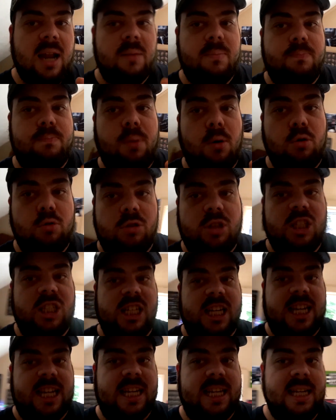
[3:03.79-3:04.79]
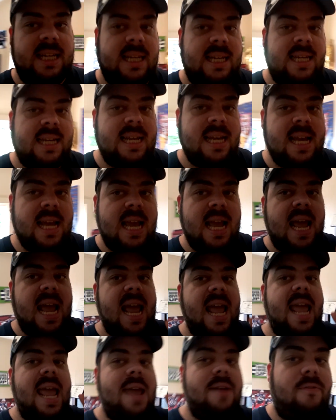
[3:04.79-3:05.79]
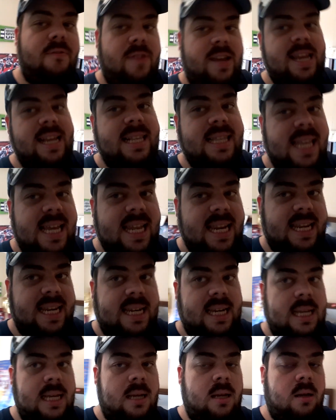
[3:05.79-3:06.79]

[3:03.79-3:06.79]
of bullshit if he didn't.